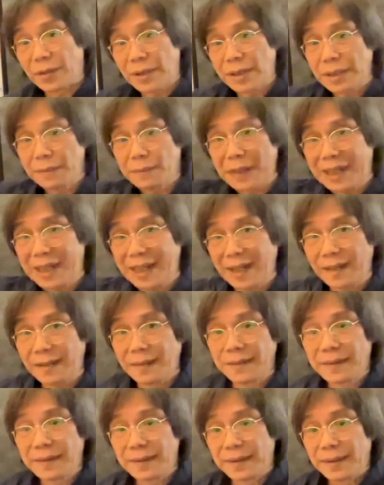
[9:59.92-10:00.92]
picking.
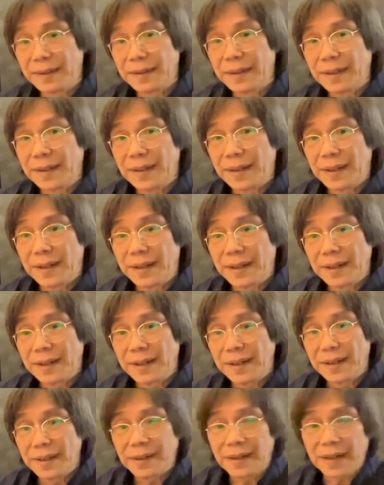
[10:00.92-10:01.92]

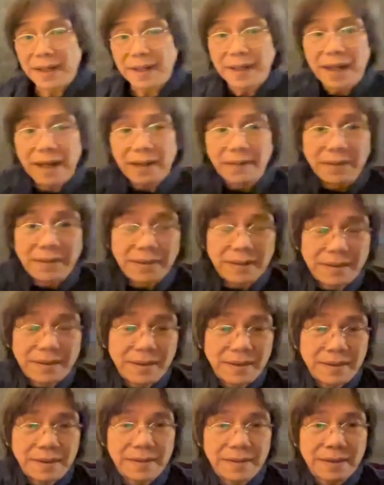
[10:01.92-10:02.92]
Okay, now
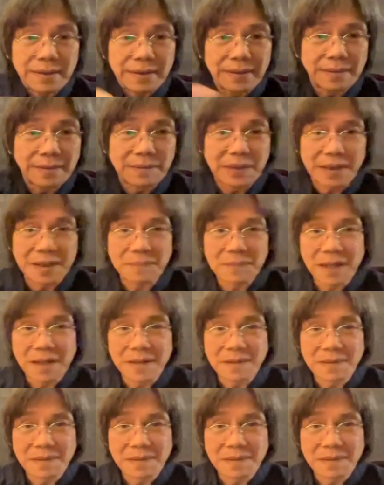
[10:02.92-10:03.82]
I'm picking my